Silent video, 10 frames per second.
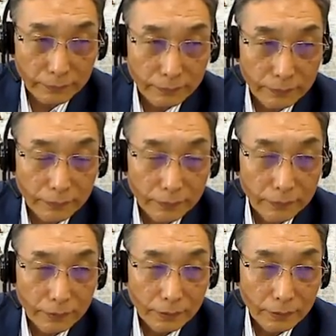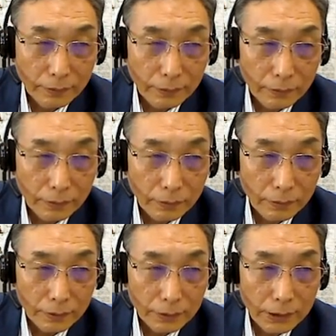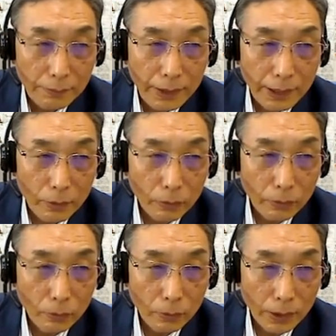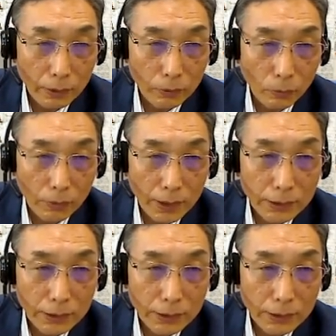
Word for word: And some people tend to think this function is tokkatsu.